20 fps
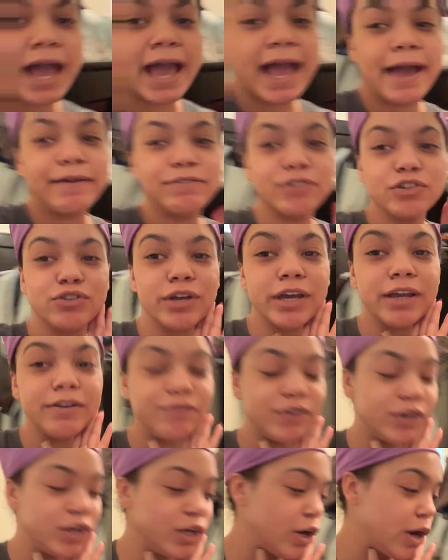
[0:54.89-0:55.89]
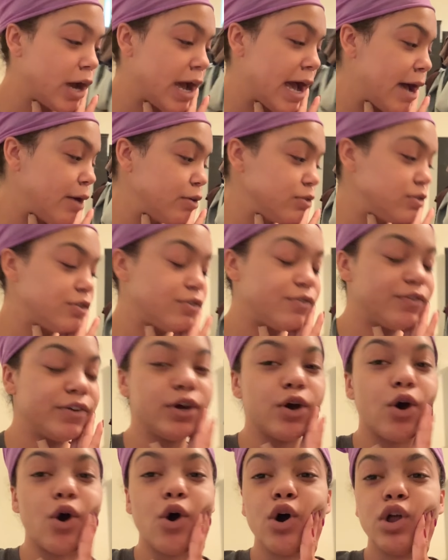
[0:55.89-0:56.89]
I have to try and figure out how to
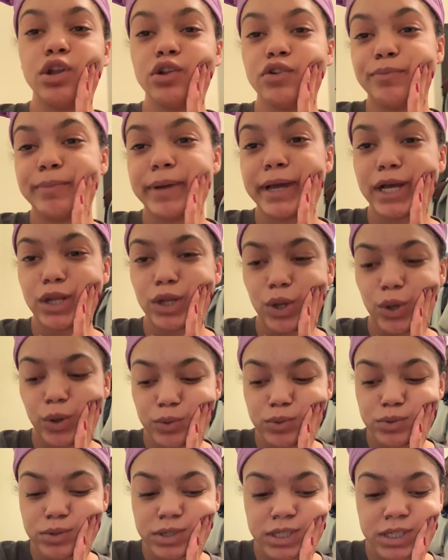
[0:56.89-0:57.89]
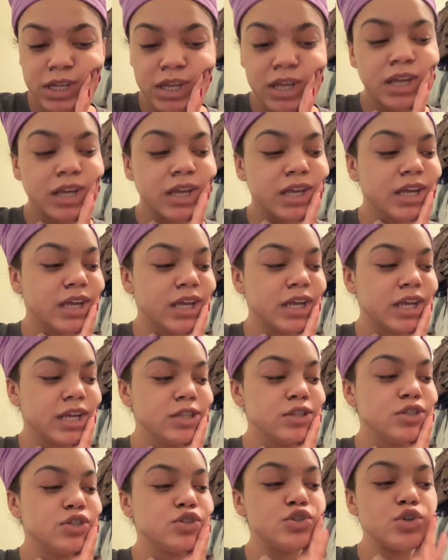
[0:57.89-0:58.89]
fit all of my clothes
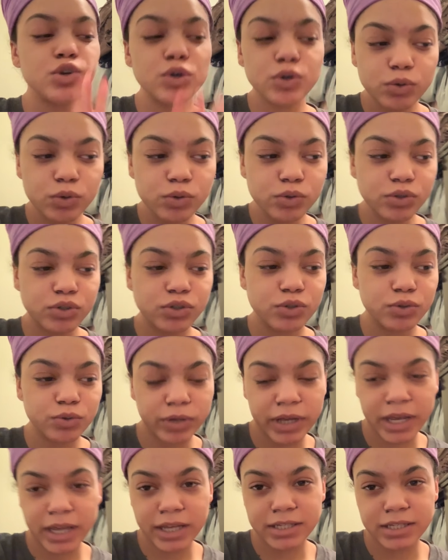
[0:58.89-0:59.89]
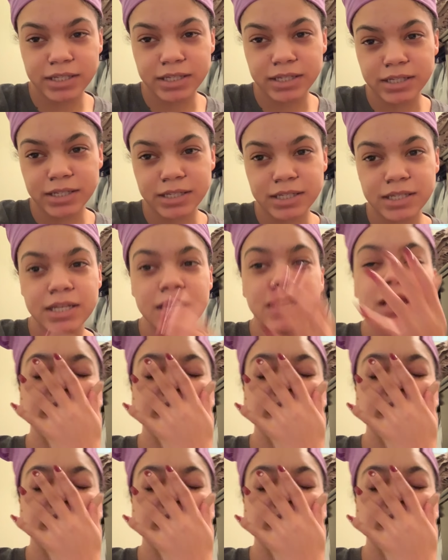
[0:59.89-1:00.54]
in 2 suitcases,